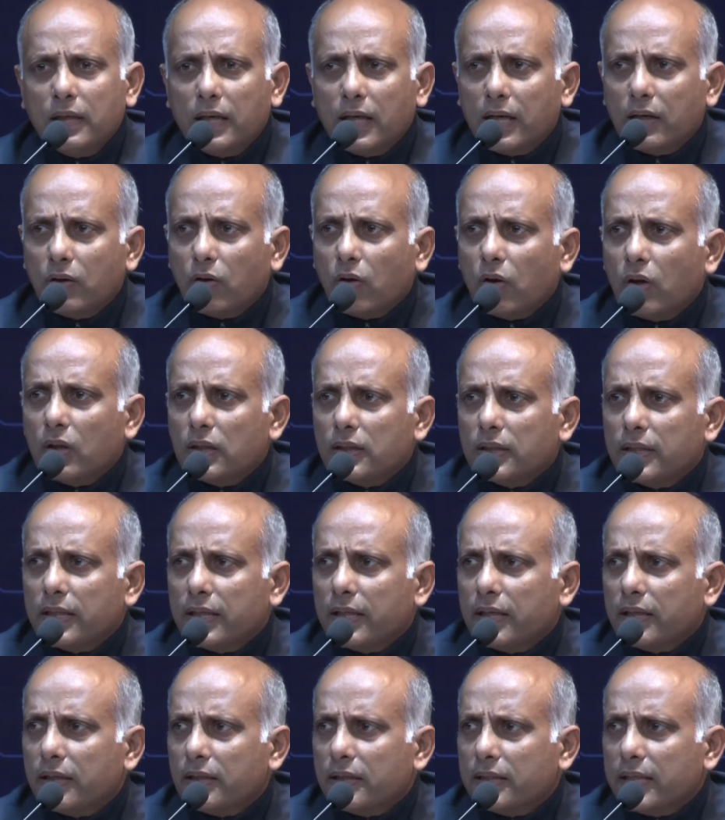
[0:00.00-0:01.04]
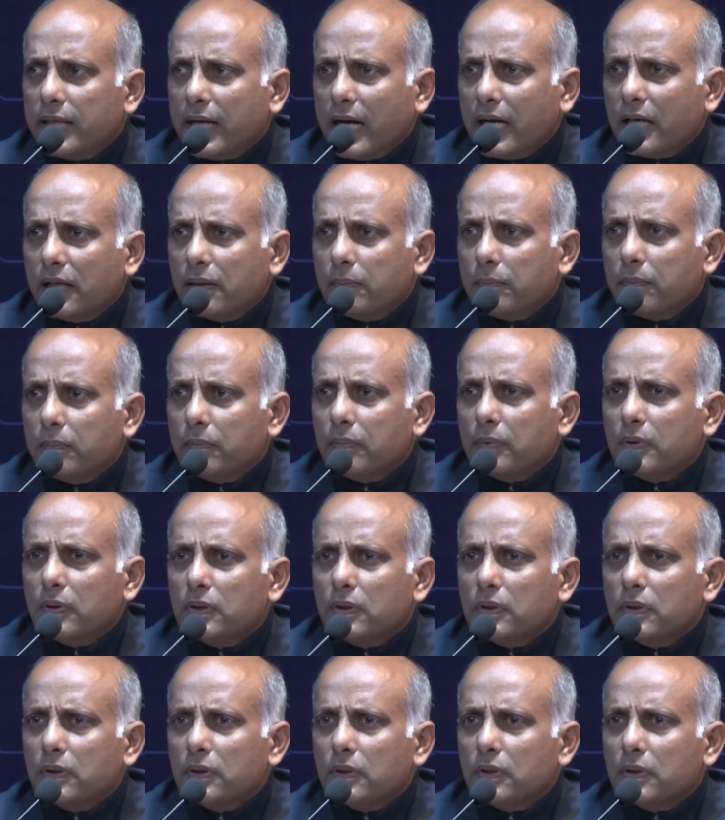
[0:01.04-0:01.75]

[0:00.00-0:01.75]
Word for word: and all they, they had a,